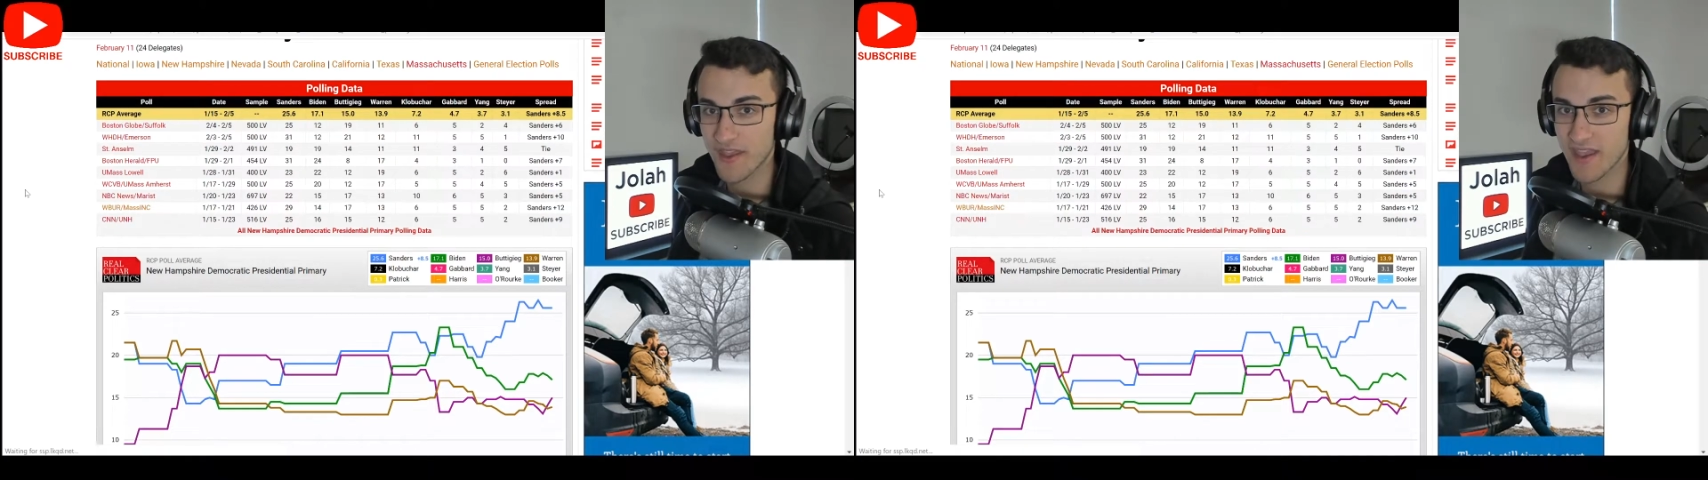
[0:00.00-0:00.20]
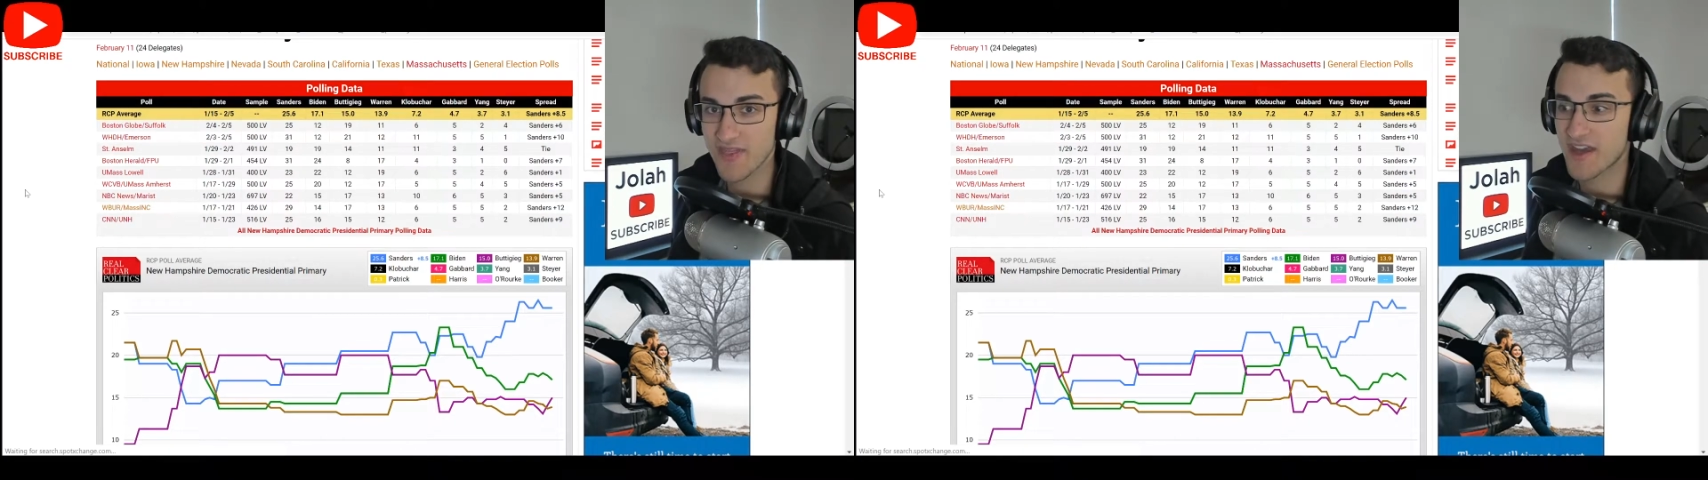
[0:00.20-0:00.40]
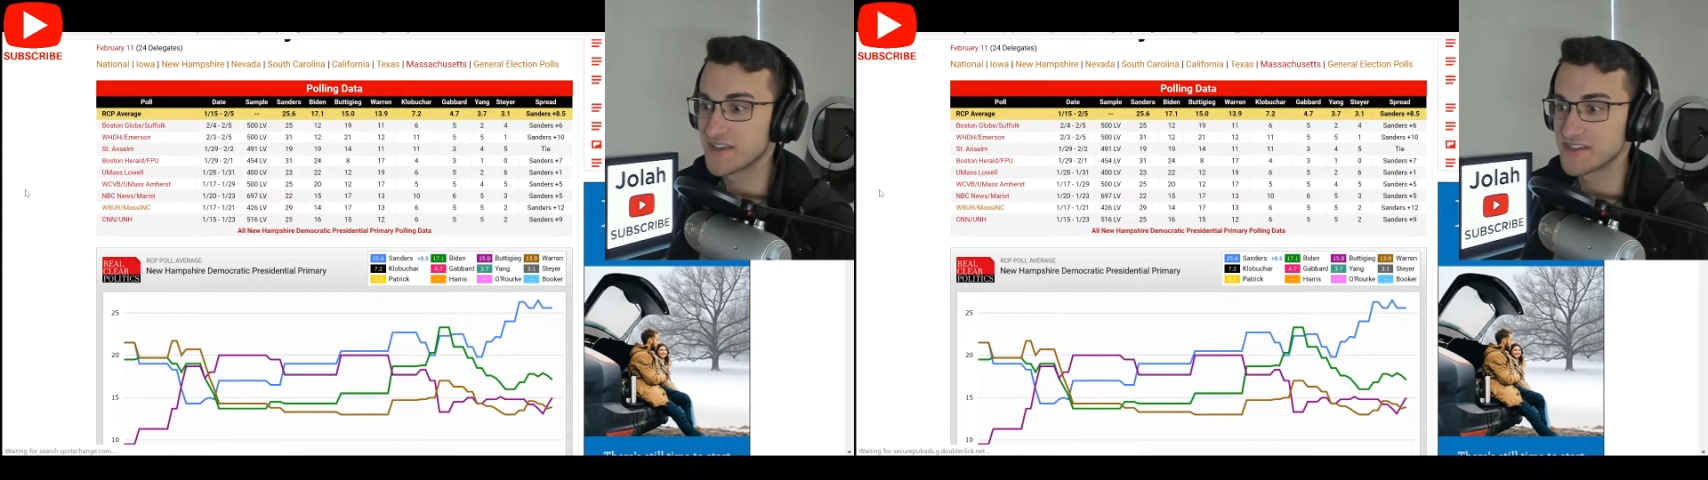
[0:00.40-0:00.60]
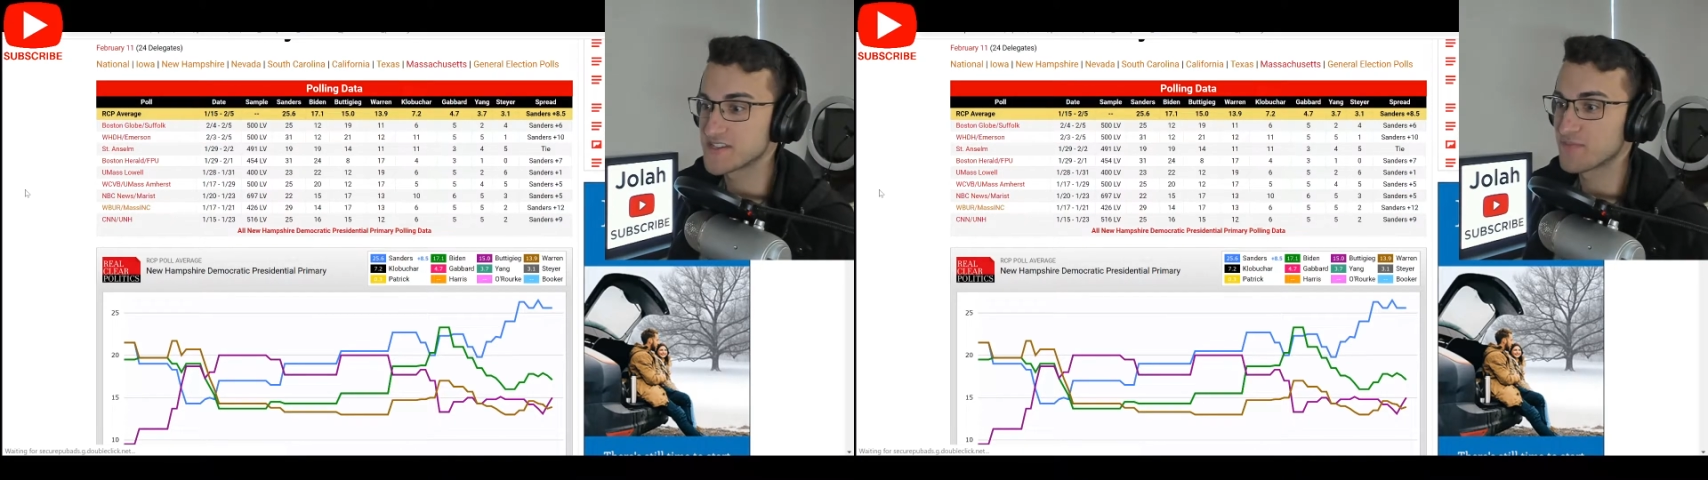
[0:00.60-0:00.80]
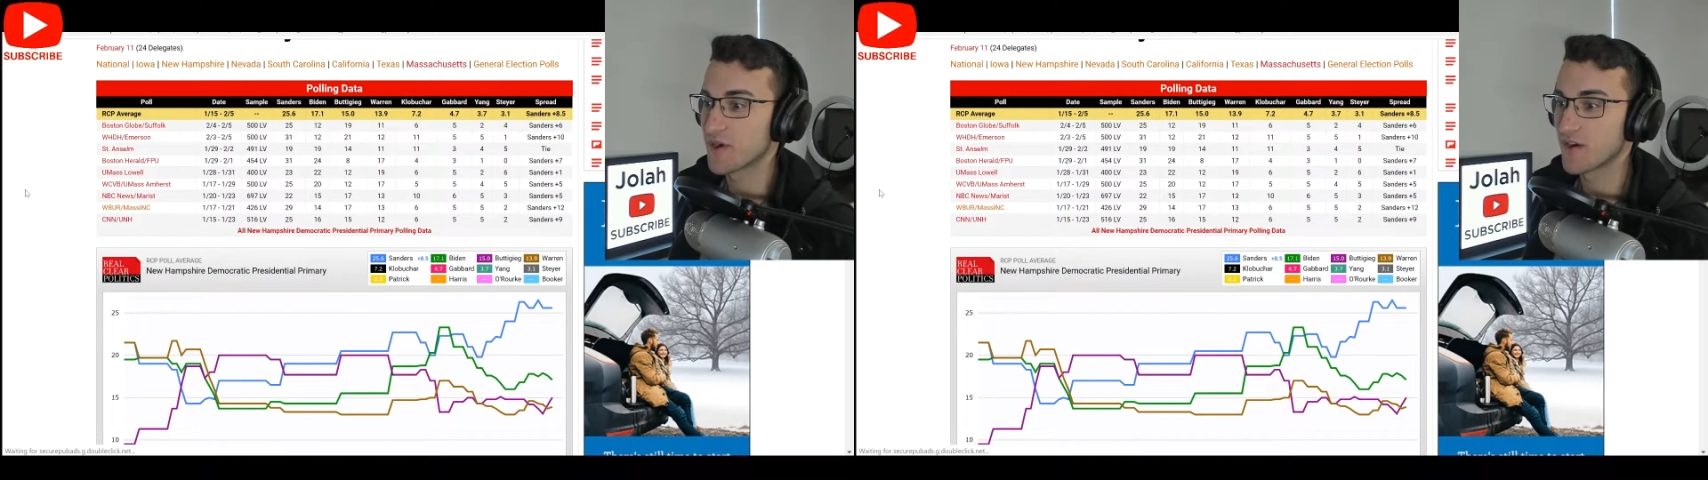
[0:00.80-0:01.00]
And that is
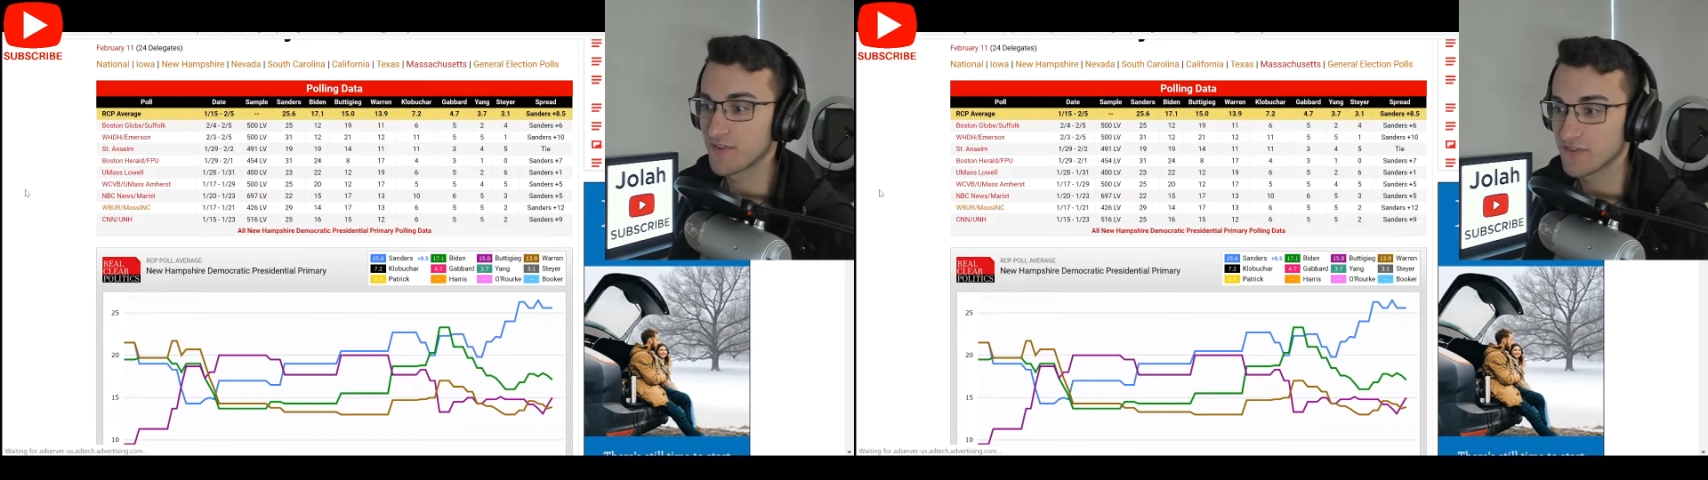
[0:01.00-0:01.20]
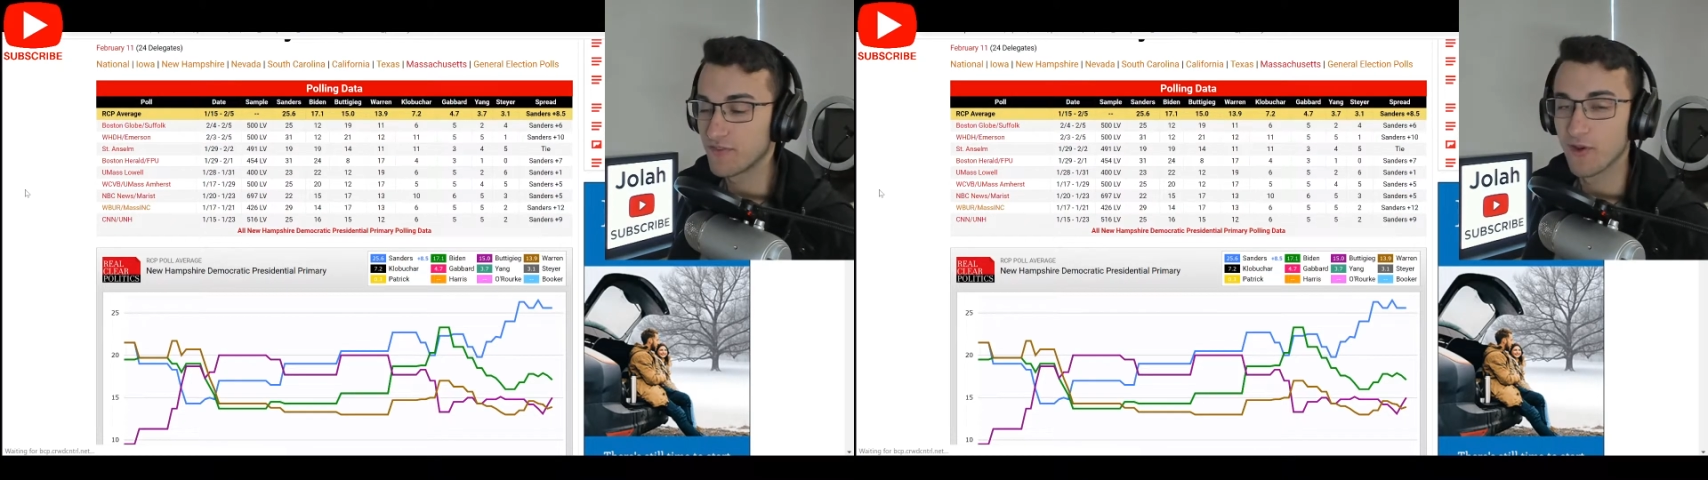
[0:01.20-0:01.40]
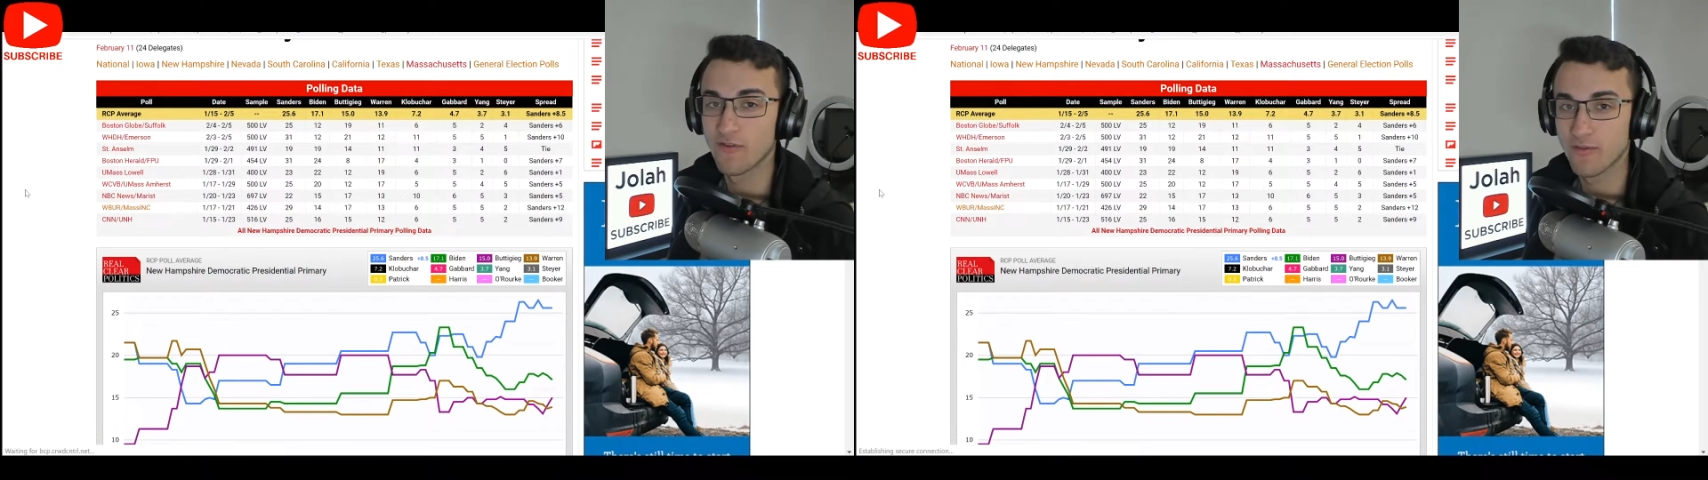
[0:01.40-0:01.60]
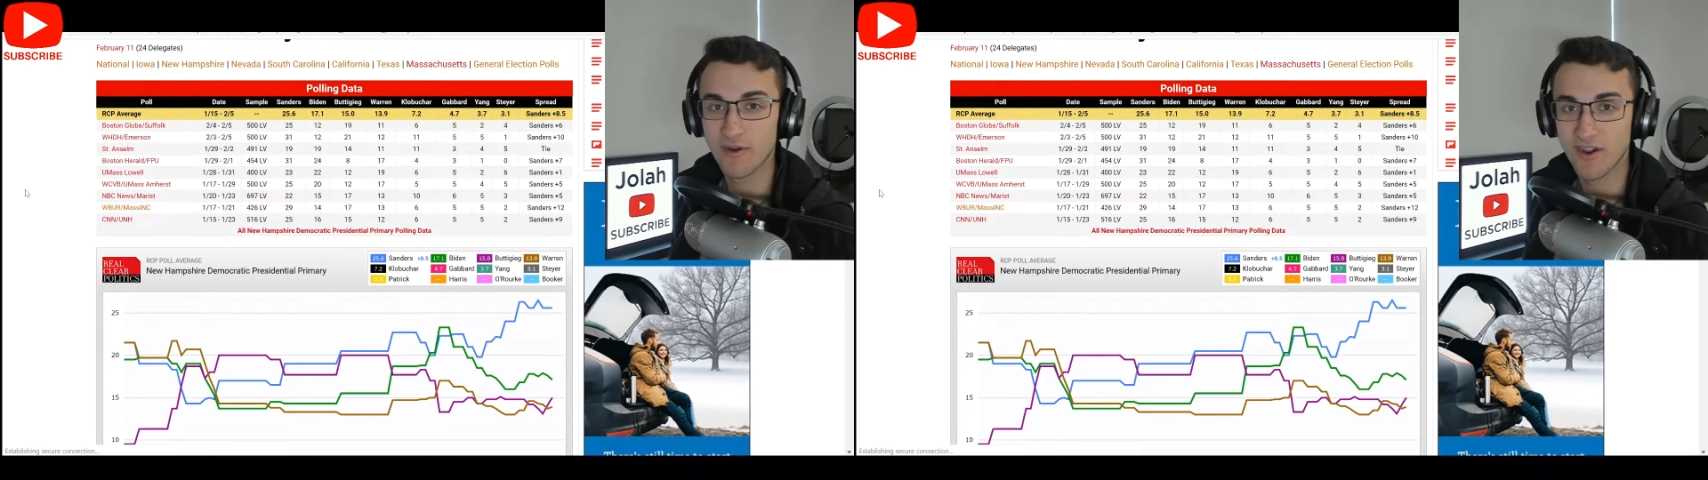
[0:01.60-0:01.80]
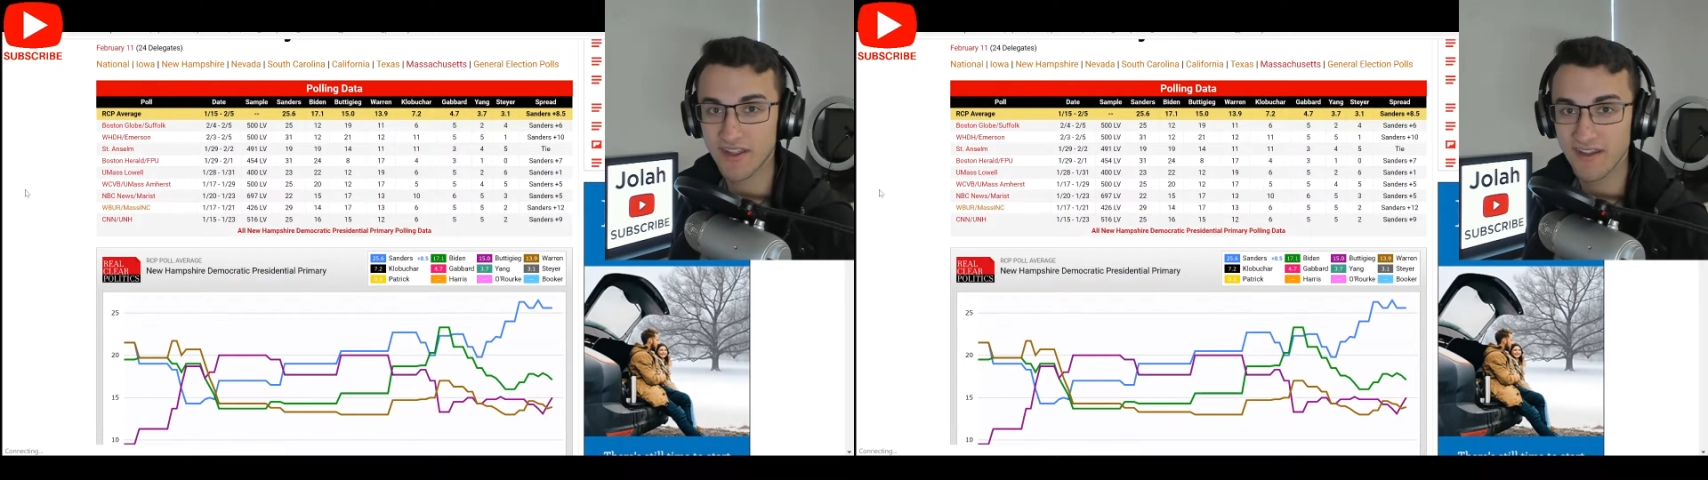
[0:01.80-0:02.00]
the perfect foil for
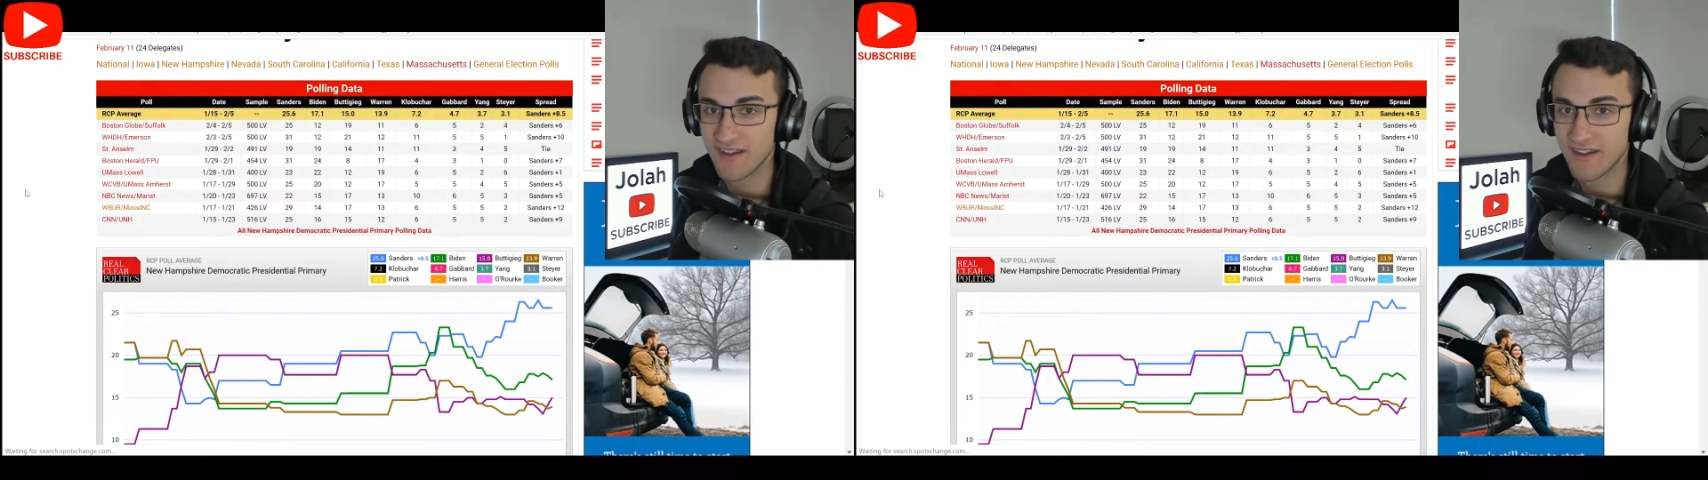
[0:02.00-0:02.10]
Bernie.